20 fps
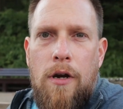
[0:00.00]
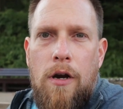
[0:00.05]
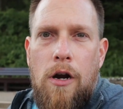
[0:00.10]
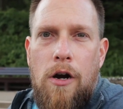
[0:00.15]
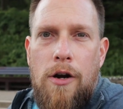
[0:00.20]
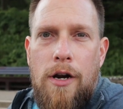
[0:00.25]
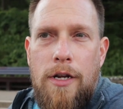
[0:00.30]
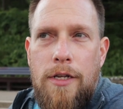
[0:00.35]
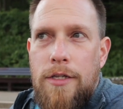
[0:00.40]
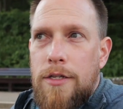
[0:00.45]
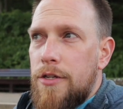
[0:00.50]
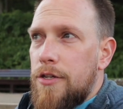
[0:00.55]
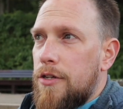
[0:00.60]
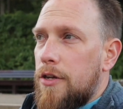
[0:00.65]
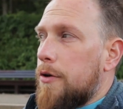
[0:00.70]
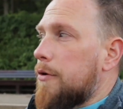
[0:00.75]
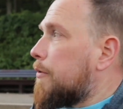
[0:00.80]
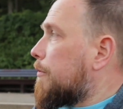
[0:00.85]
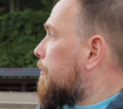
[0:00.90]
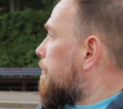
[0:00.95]
Alright,
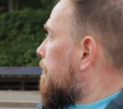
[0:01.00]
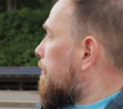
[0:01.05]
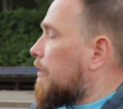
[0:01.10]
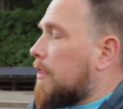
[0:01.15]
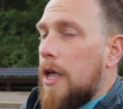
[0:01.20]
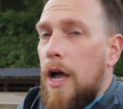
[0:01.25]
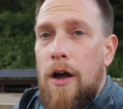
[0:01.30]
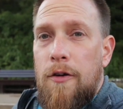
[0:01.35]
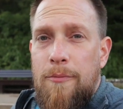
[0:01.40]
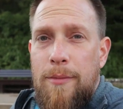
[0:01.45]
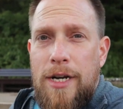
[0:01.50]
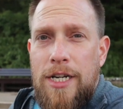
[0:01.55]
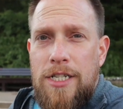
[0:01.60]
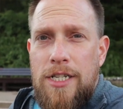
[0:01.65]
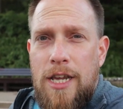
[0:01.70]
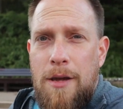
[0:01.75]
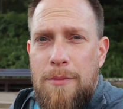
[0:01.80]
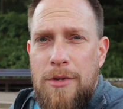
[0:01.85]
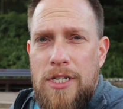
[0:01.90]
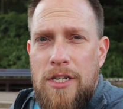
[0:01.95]
so I've managed
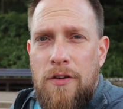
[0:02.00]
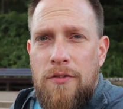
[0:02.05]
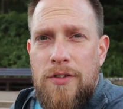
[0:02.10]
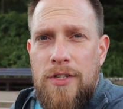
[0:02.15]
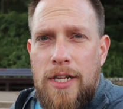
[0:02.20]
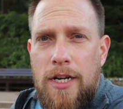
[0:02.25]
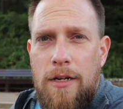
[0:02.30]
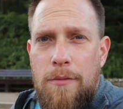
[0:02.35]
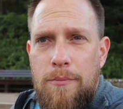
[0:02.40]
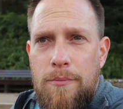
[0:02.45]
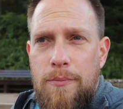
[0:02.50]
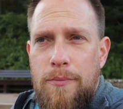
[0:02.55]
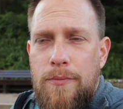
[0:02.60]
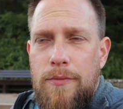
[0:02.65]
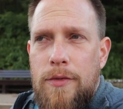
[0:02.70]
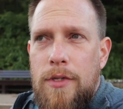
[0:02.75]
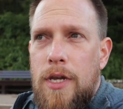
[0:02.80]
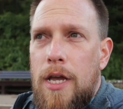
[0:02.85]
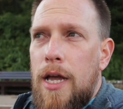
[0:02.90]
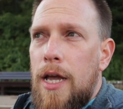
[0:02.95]
to get myself set up,
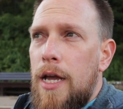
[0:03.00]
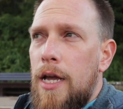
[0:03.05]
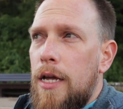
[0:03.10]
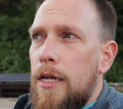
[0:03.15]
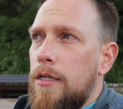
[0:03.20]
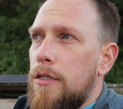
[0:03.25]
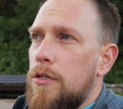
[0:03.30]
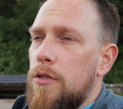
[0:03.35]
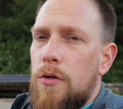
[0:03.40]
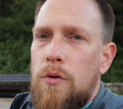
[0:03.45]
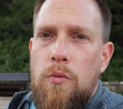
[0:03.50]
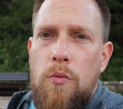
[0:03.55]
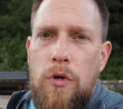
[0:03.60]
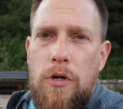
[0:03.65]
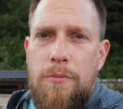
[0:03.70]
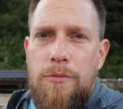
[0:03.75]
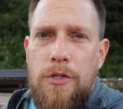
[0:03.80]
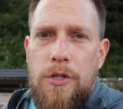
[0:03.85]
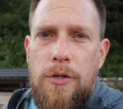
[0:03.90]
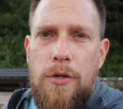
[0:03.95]
and
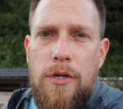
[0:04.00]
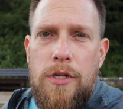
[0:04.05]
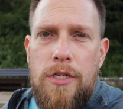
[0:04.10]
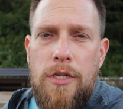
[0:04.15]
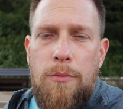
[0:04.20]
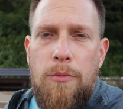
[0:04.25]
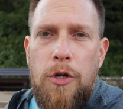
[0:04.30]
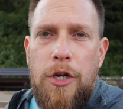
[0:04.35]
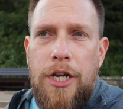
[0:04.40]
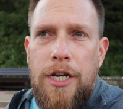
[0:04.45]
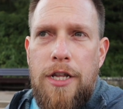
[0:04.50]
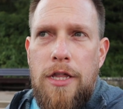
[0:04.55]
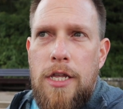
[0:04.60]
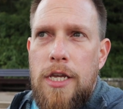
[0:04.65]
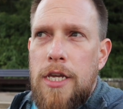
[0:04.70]
what I'm doing is I'm looking at